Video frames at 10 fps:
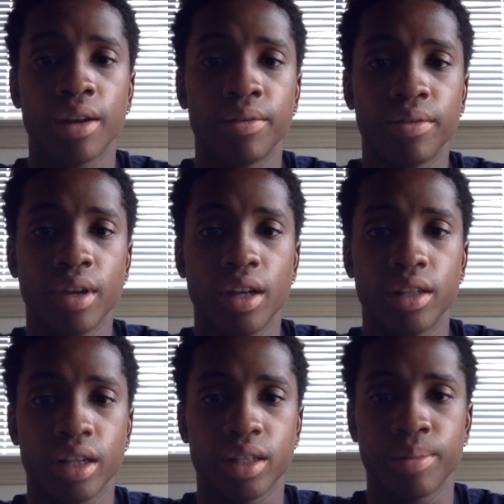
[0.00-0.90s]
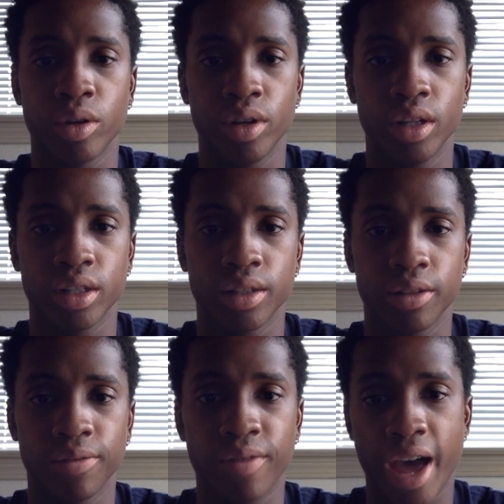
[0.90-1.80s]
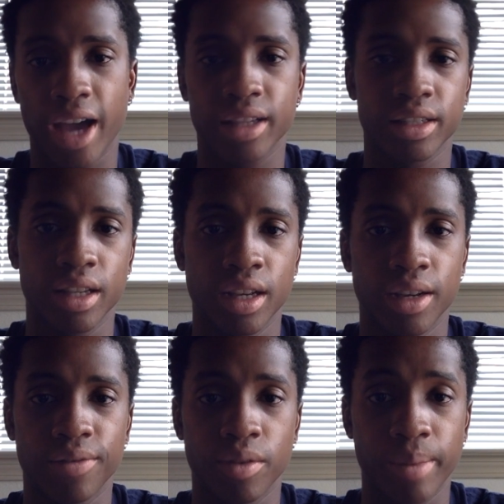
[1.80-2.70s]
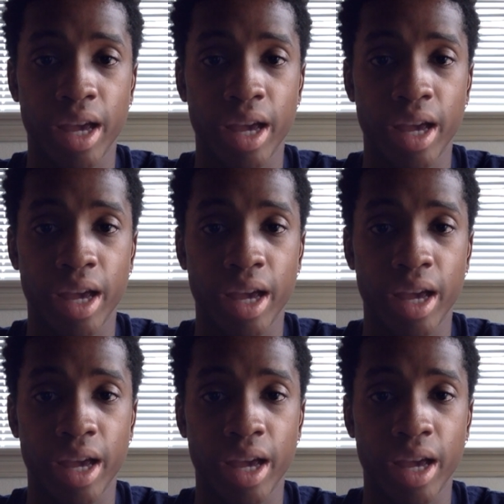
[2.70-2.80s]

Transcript: of testimonies and facts from